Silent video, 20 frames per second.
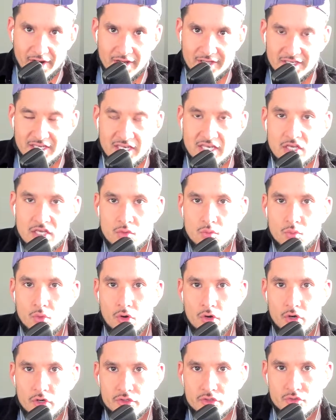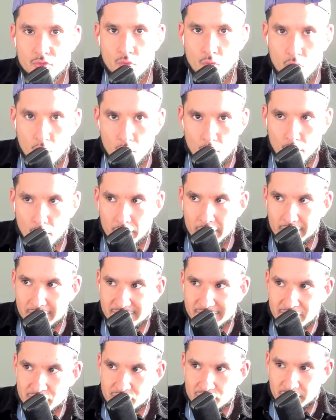keywords or
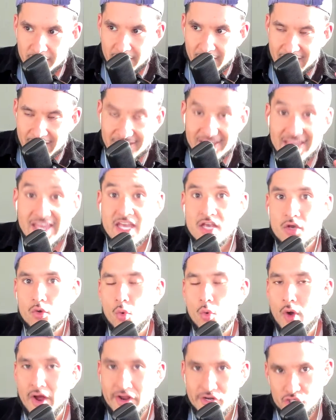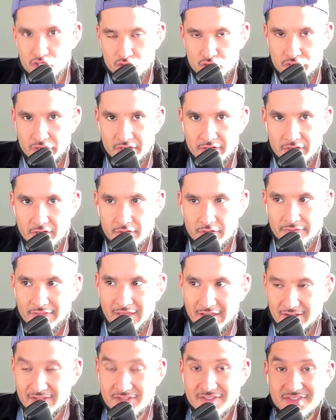essentially a key question
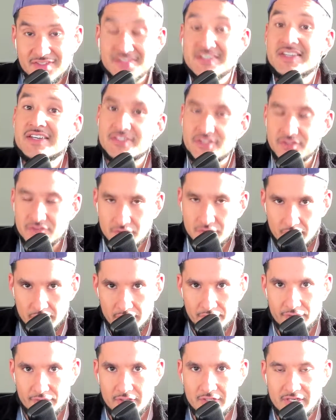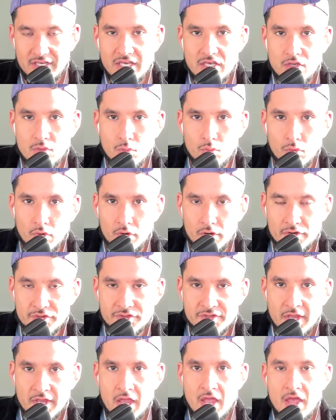that consists of keywords
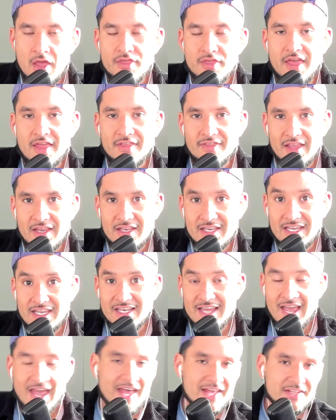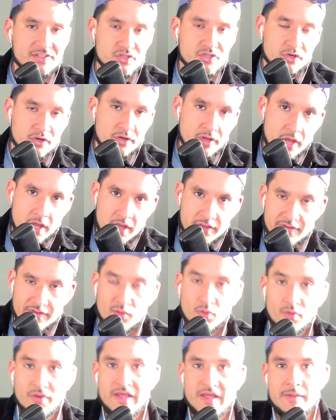that they need answered, they
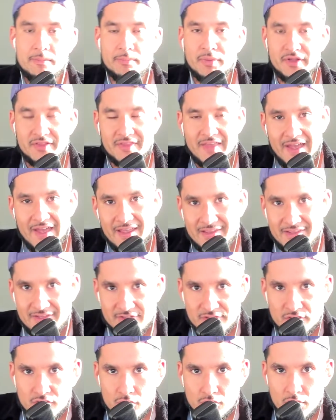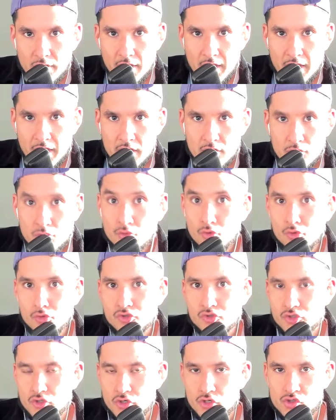will input that into a Google
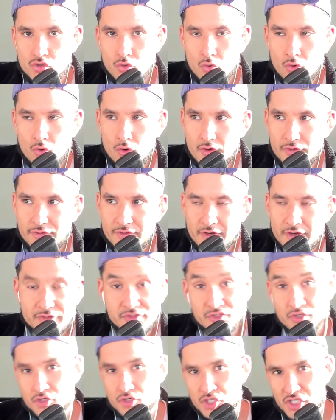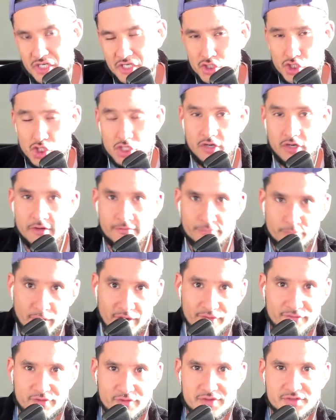search or their search engine of
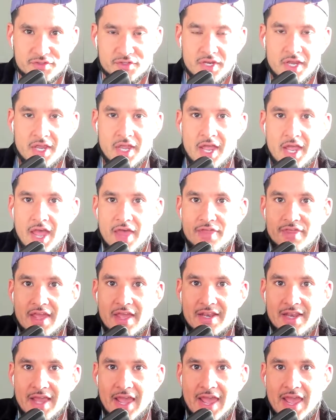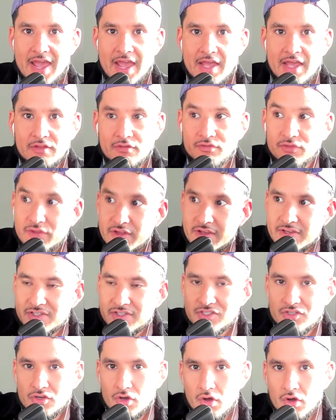preference, and then a
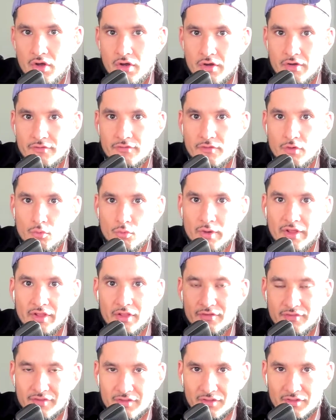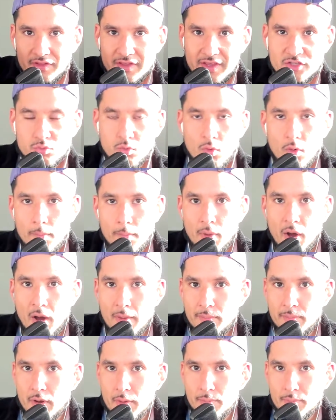list of relevant links will
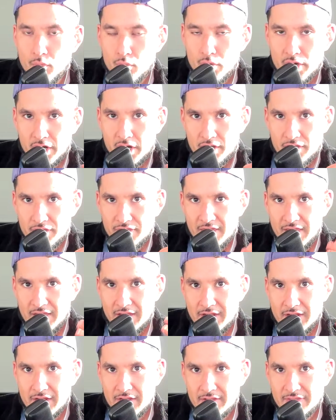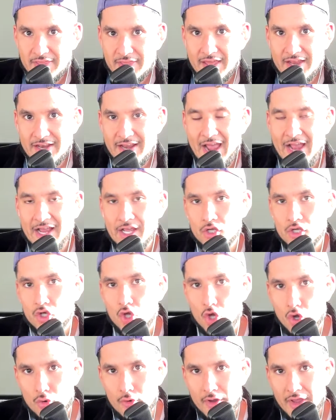pop up where they then
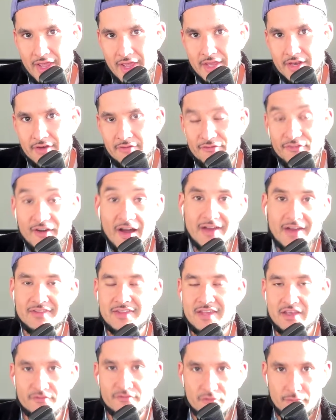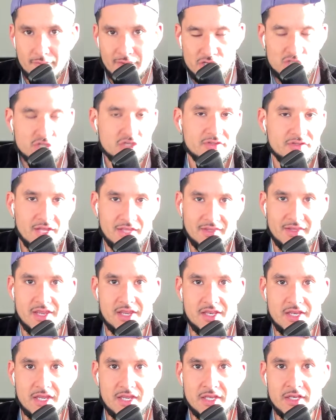go and find the information that they
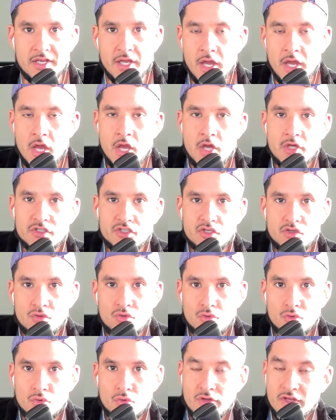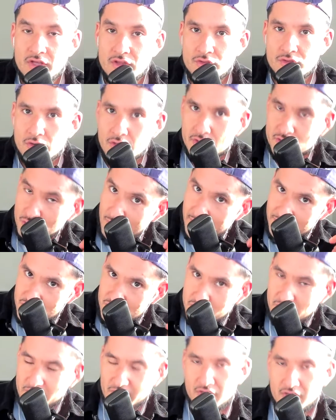need to either
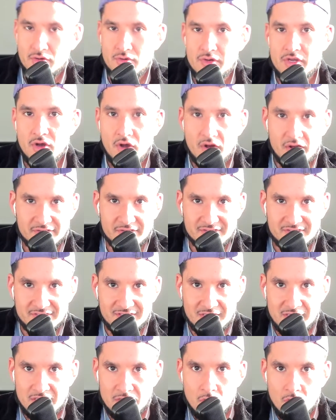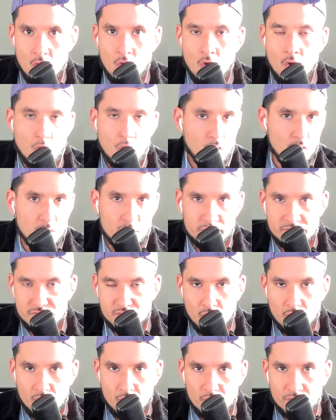scratch their curiosity or
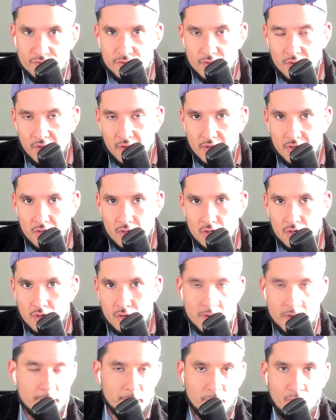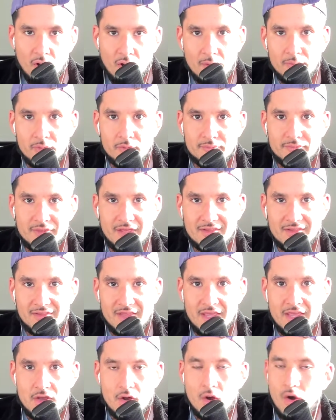resolve the current problem that
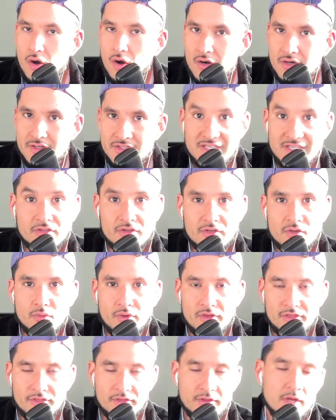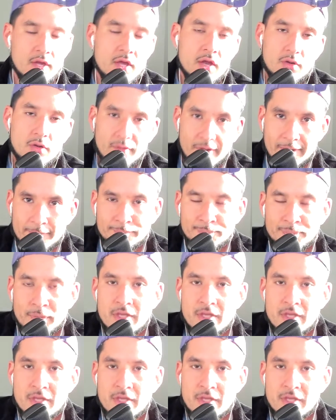they are dealing with, right?